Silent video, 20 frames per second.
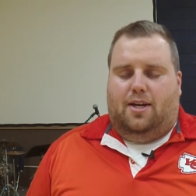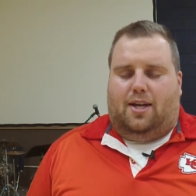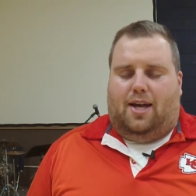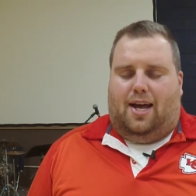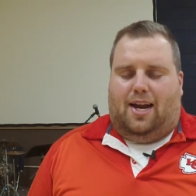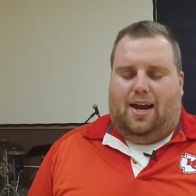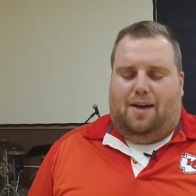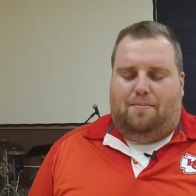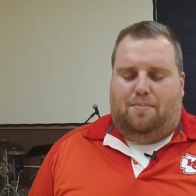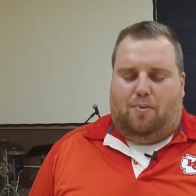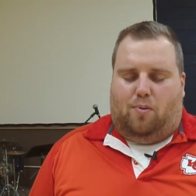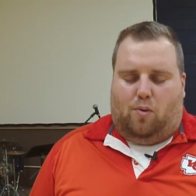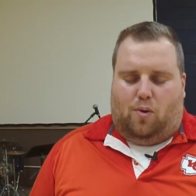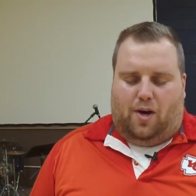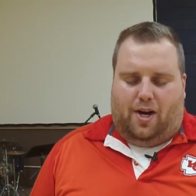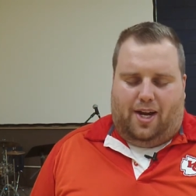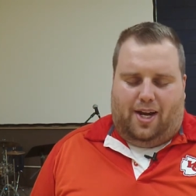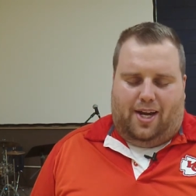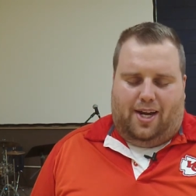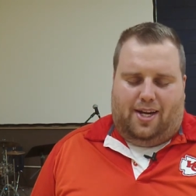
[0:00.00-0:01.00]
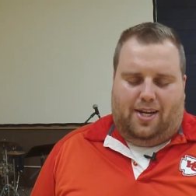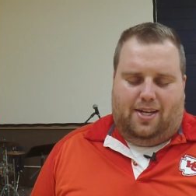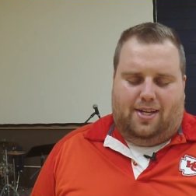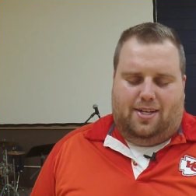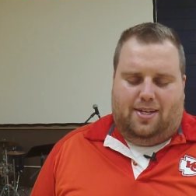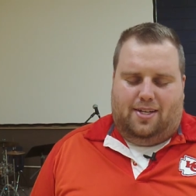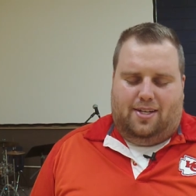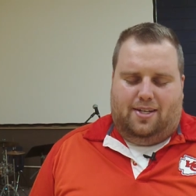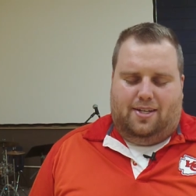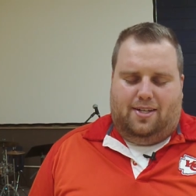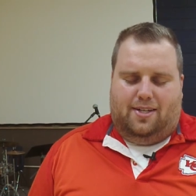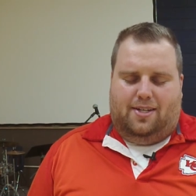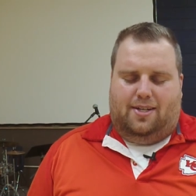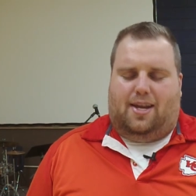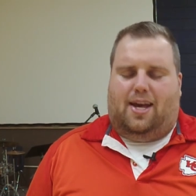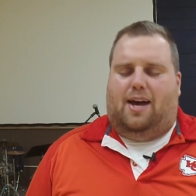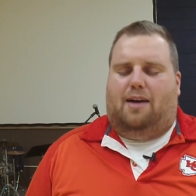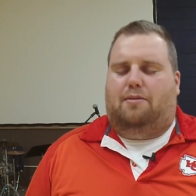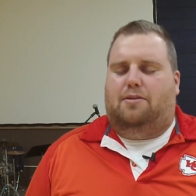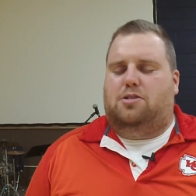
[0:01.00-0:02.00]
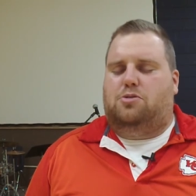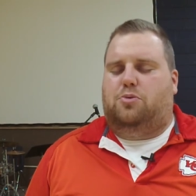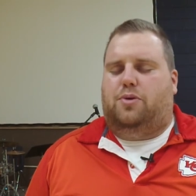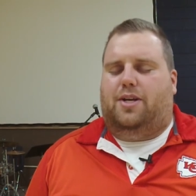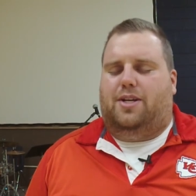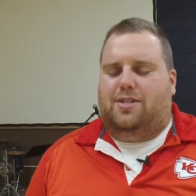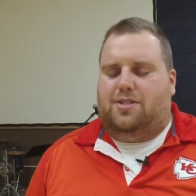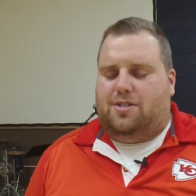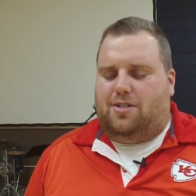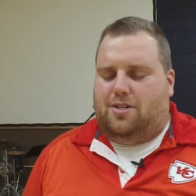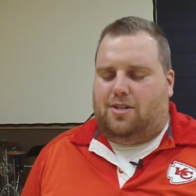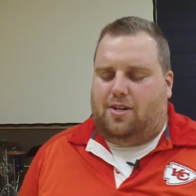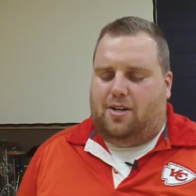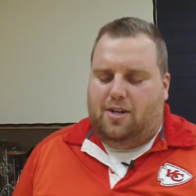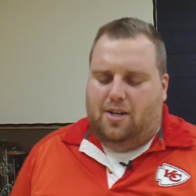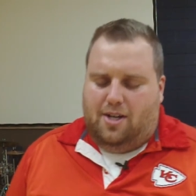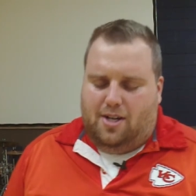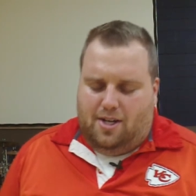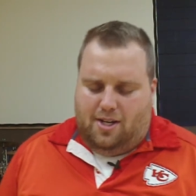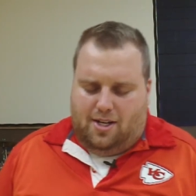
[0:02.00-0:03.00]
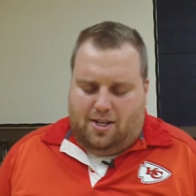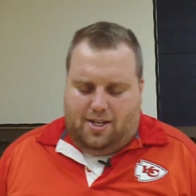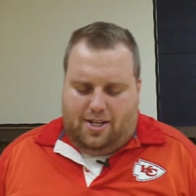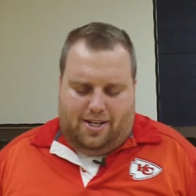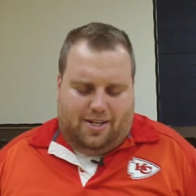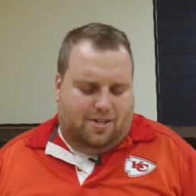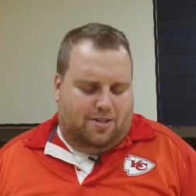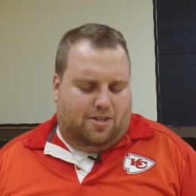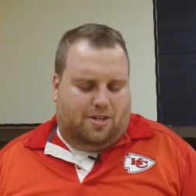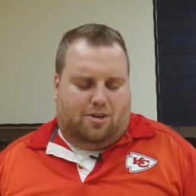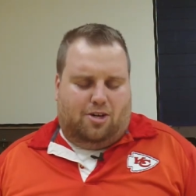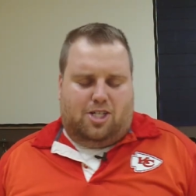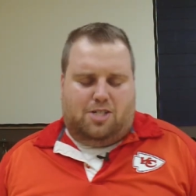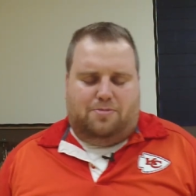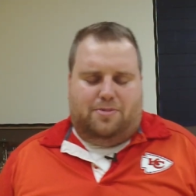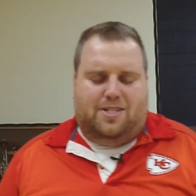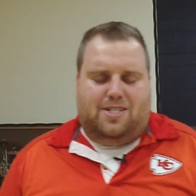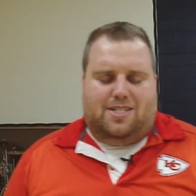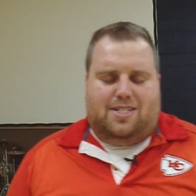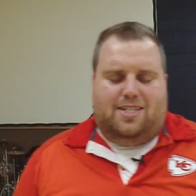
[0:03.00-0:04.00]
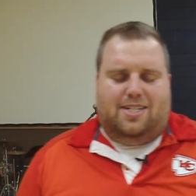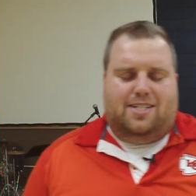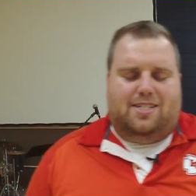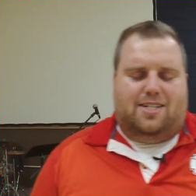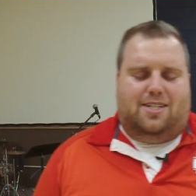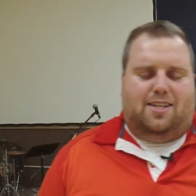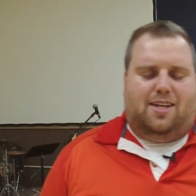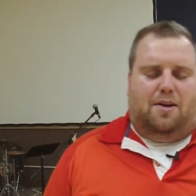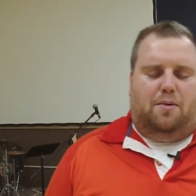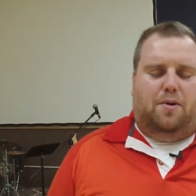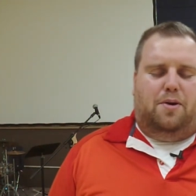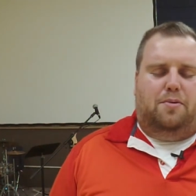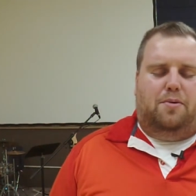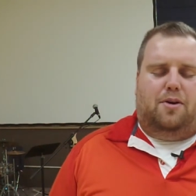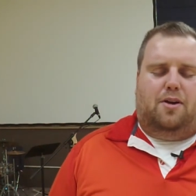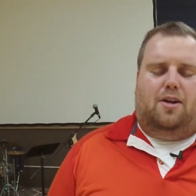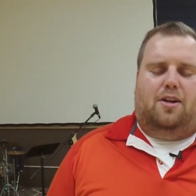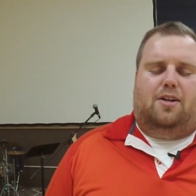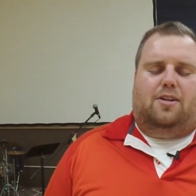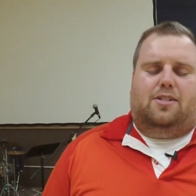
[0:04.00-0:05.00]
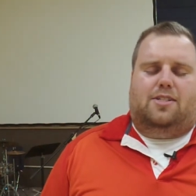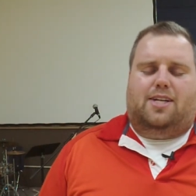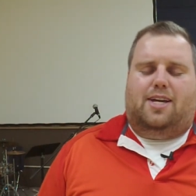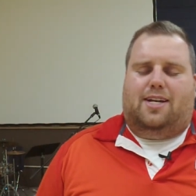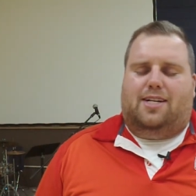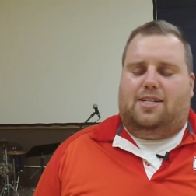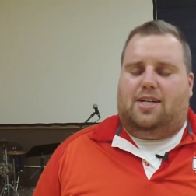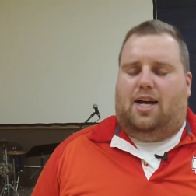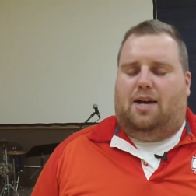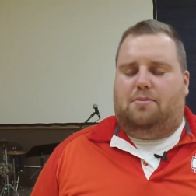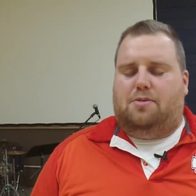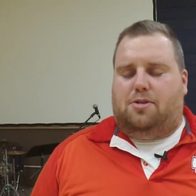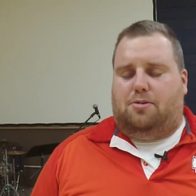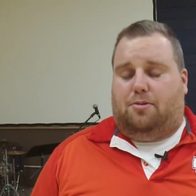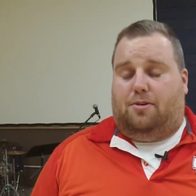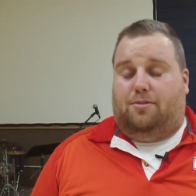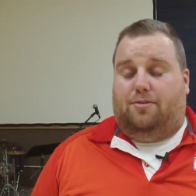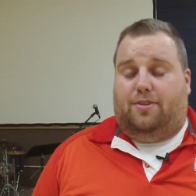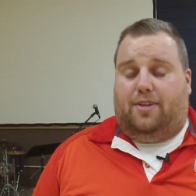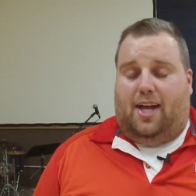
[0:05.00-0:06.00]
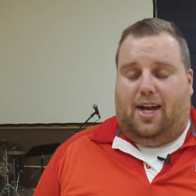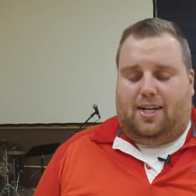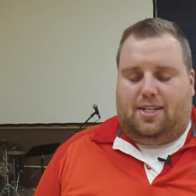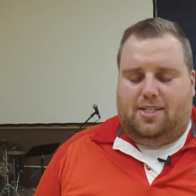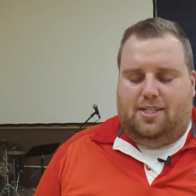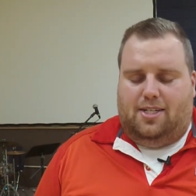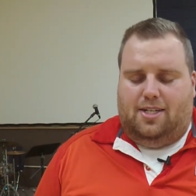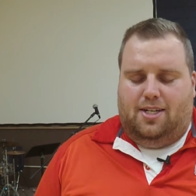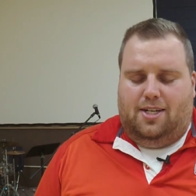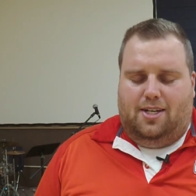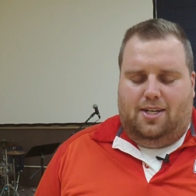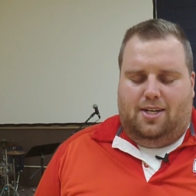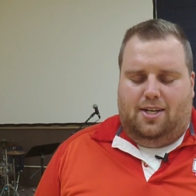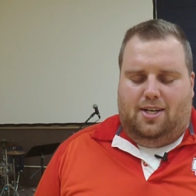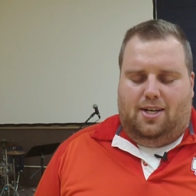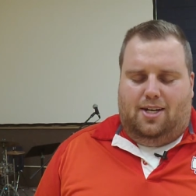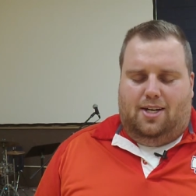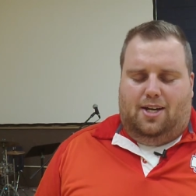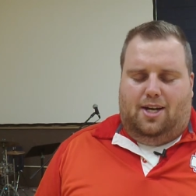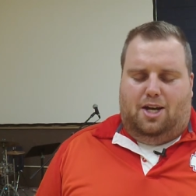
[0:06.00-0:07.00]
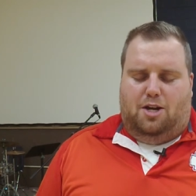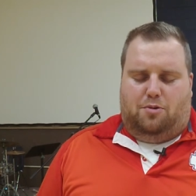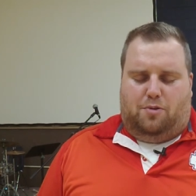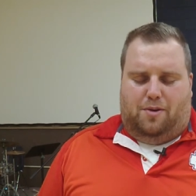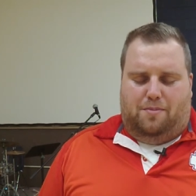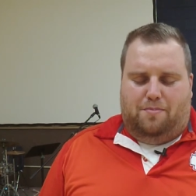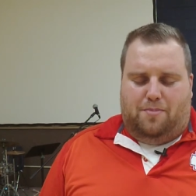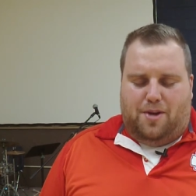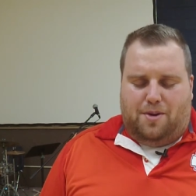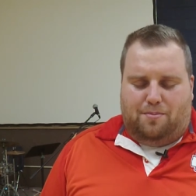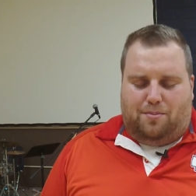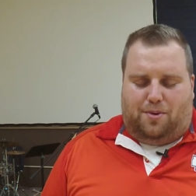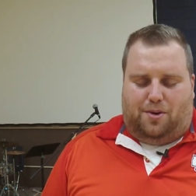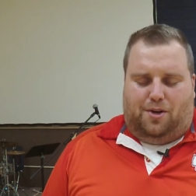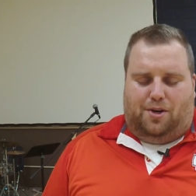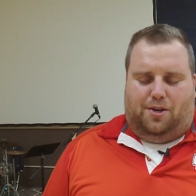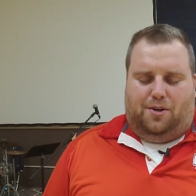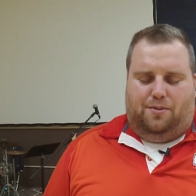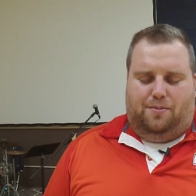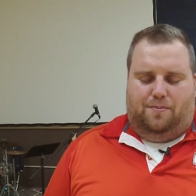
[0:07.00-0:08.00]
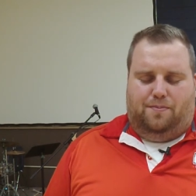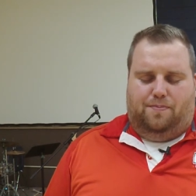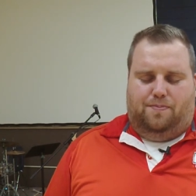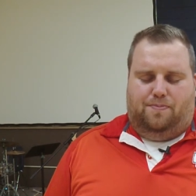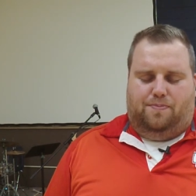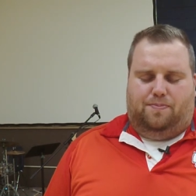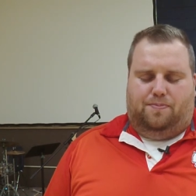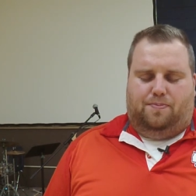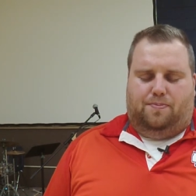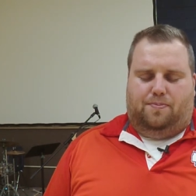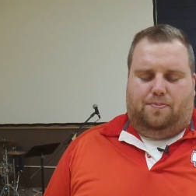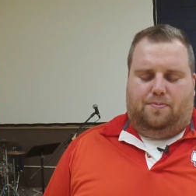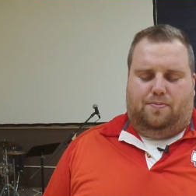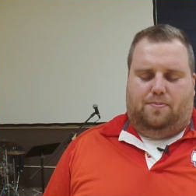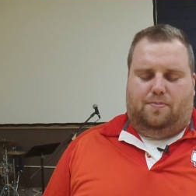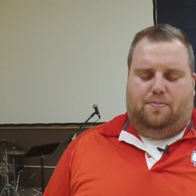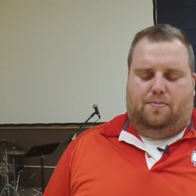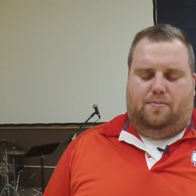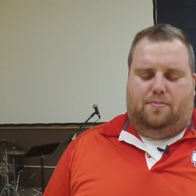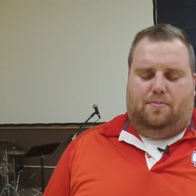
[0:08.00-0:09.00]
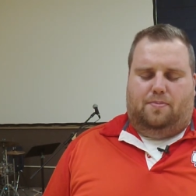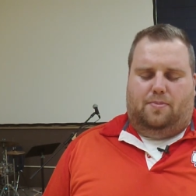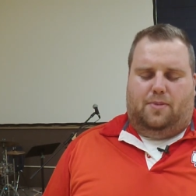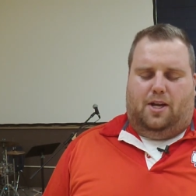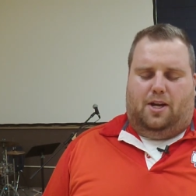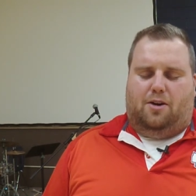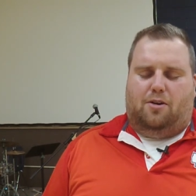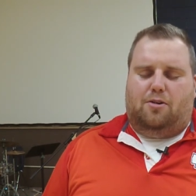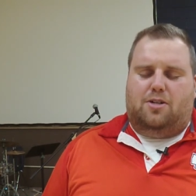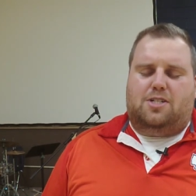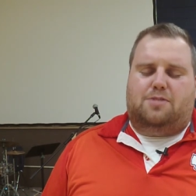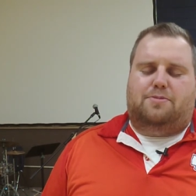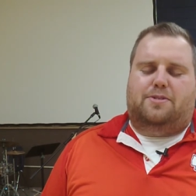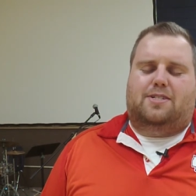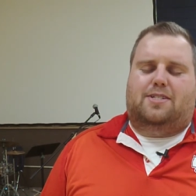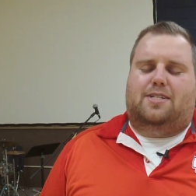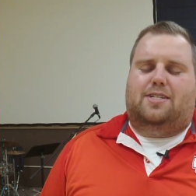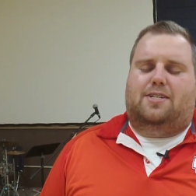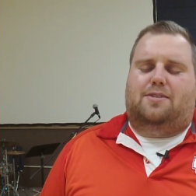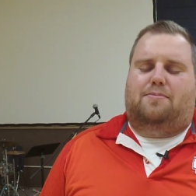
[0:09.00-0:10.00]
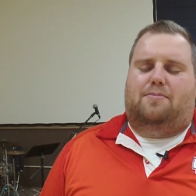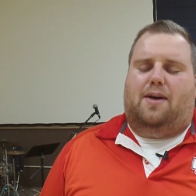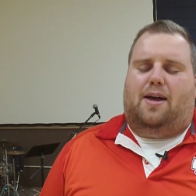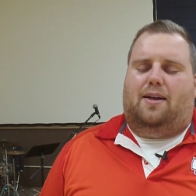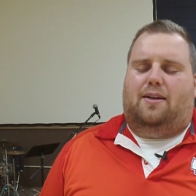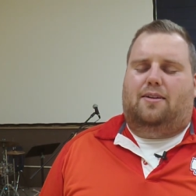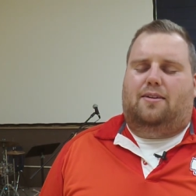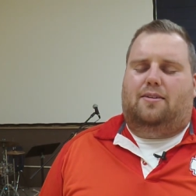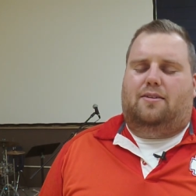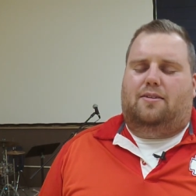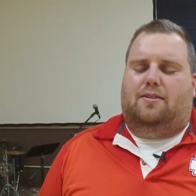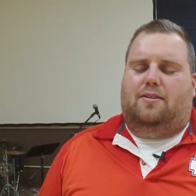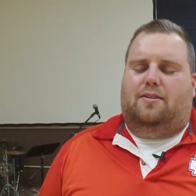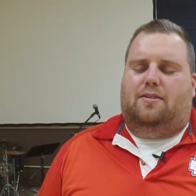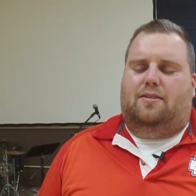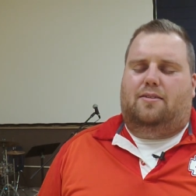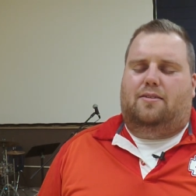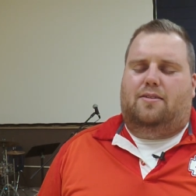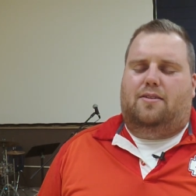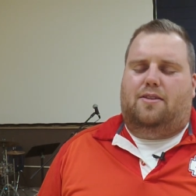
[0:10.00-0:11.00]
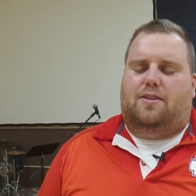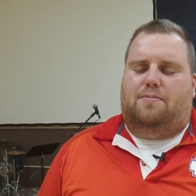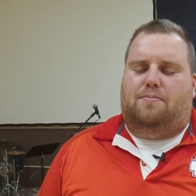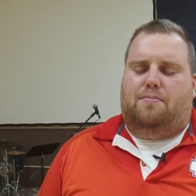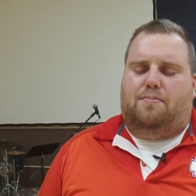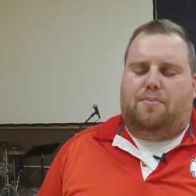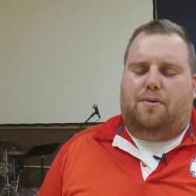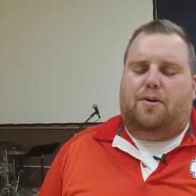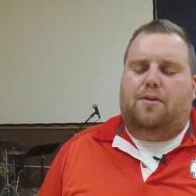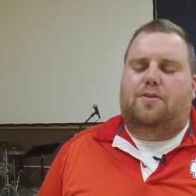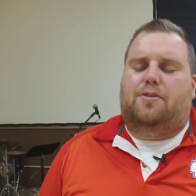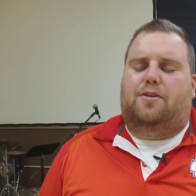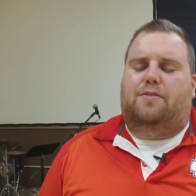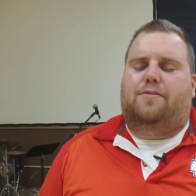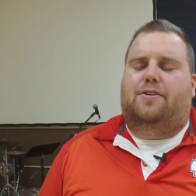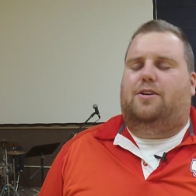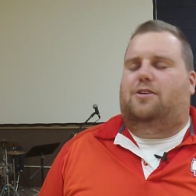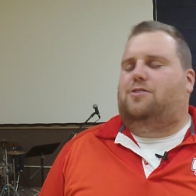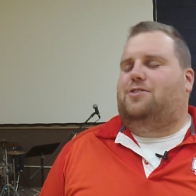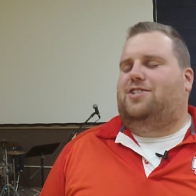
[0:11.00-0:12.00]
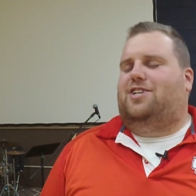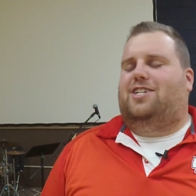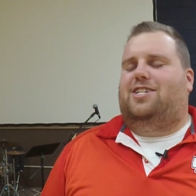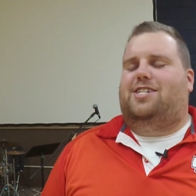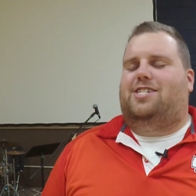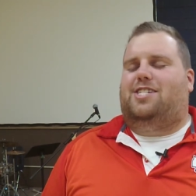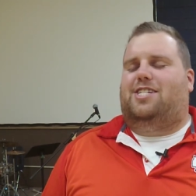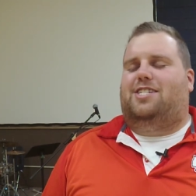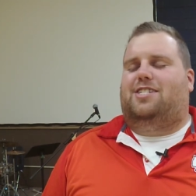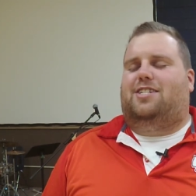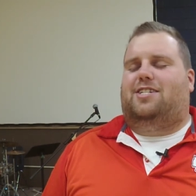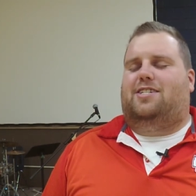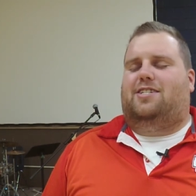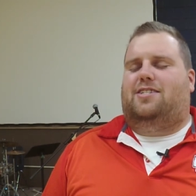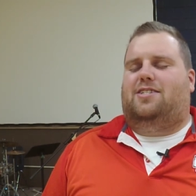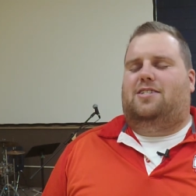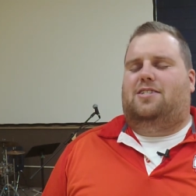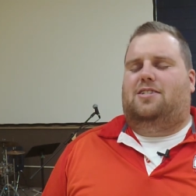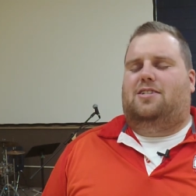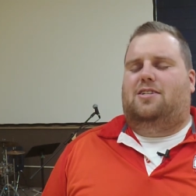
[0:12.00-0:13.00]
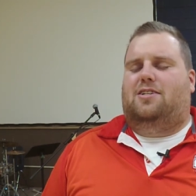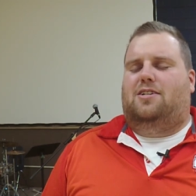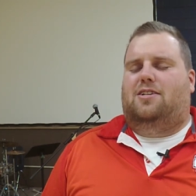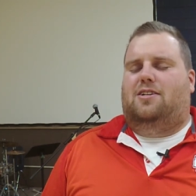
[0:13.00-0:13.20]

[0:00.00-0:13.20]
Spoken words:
God, I pray now as we enter into the Christmas season that we would all take time to reflect and remember that Christmas is about the birth of your son, Jesus.